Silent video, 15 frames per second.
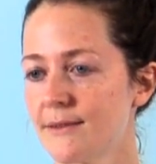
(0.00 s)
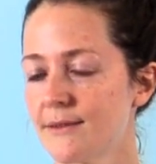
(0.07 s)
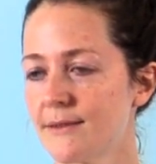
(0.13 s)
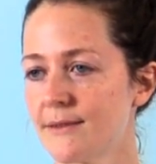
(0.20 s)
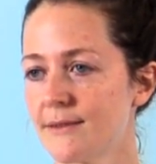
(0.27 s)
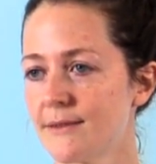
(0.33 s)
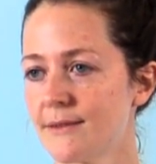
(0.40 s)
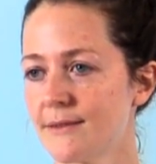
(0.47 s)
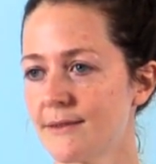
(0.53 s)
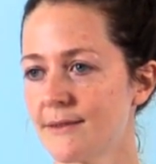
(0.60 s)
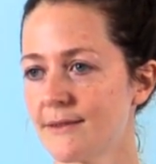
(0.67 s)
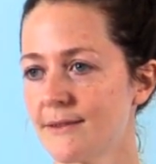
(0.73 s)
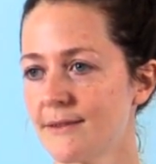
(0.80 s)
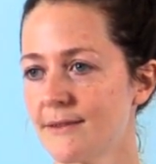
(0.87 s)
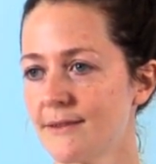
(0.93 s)

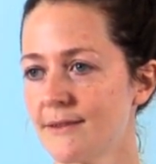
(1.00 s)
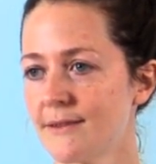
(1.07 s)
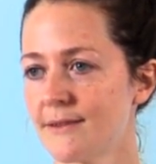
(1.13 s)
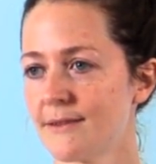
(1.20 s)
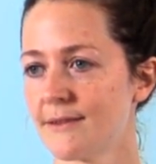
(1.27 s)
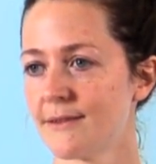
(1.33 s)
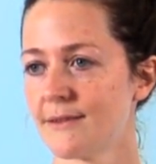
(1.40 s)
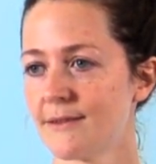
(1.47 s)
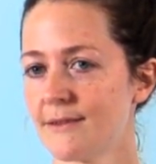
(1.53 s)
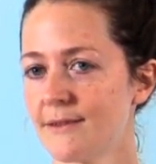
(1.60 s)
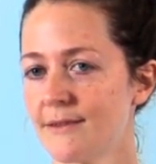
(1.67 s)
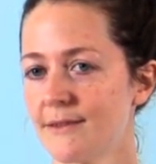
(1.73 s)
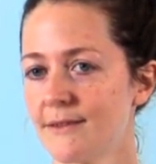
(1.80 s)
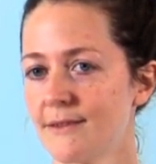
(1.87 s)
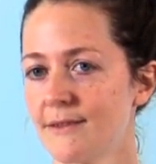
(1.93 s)

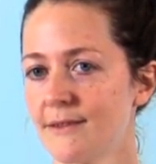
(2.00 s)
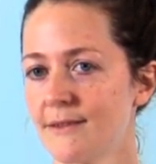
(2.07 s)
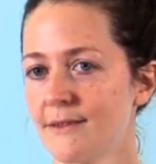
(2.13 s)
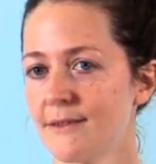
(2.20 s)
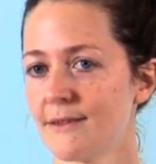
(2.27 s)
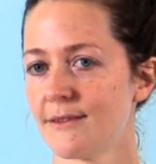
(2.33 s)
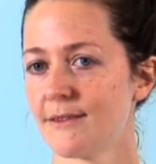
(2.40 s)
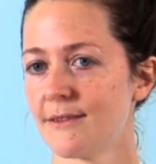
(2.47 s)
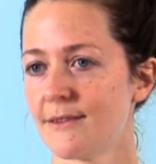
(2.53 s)
(no one is talking)